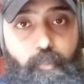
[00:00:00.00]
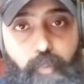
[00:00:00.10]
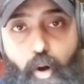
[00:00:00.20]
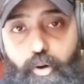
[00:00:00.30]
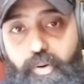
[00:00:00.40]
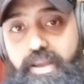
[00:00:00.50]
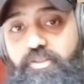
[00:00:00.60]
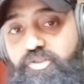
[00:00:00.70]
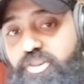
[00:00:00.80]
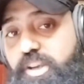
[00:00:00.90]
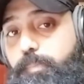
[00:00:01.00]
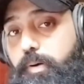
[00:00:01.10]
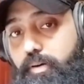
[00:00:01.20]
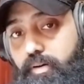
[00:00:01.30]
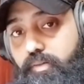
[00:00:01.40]
borrowing
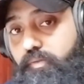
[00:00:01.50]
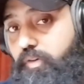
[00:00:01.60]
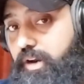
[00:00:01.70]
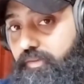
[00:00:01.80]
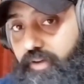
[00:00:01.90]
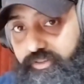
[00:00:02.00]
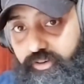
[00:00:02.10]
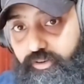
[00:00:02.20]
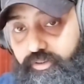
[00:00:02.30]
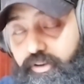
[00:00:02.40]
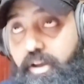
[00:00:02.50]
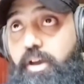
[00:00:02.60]
cheaper for investors.